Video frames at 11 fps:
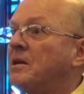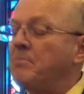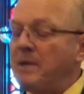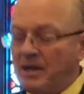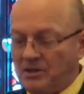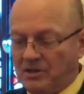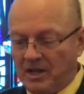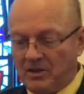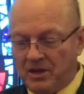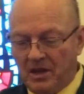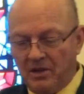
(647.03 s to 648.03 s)
Because
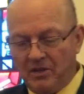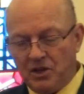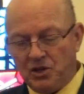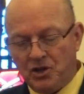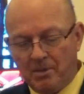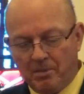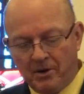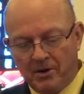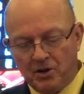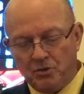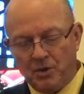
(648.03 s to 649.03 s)
these sheep
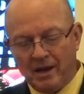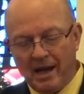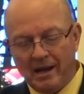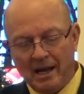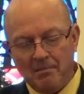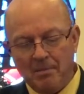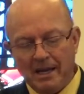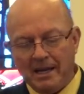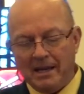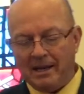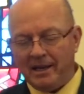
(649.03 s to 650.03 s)
herders went out
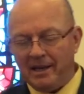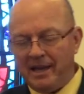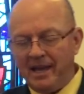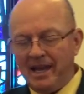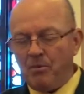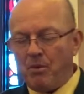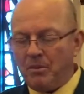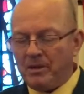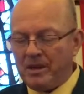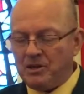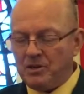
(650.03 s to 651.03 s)
immediately. And what
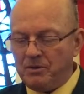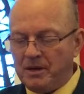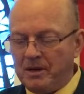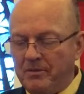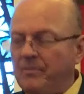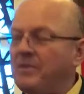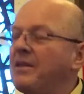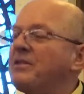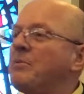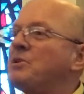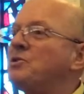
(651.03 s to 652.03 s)
were they doing?
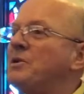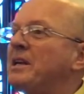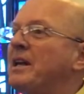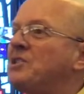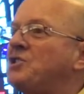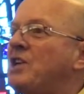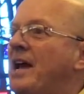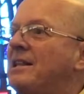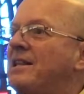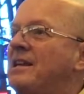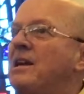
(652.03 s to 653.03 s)
They were doing
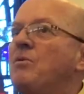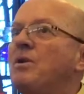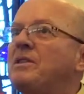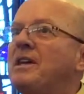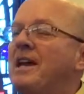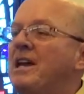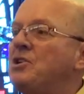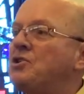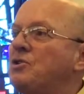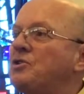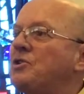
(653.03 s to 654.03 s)
exactly what the
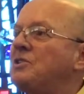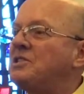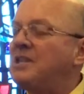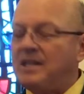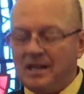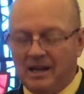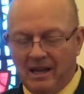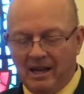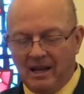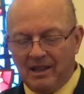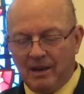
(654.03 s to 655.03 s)
angels did.
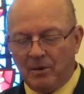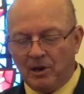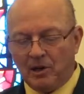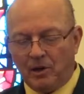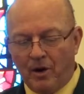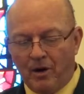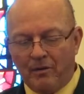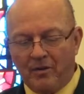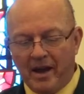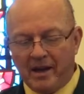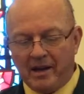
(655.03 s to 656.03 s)
They were
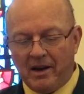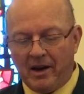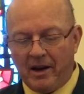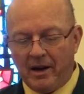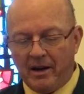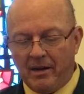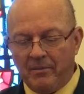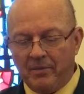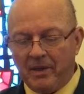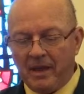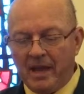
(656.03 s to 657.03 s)
glorifying God,
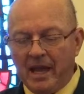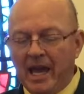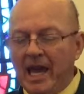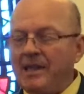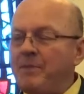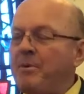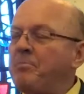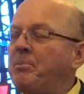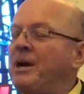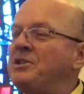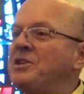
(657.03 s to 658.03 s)
and they were
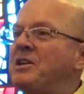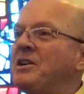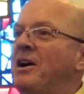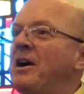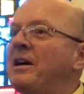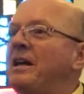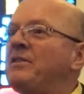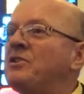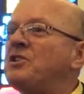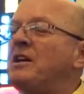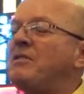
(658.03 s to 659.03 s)
praising God. And
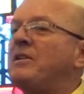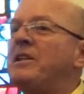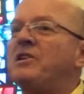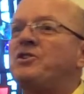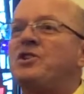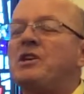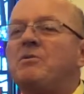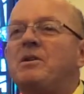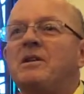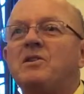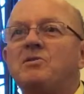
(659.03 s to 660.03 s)
there's another little
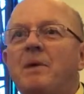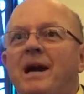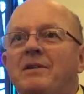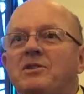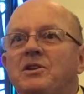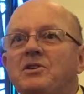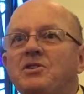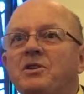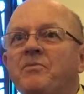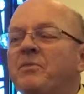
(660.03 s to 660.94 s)
secret in this passage.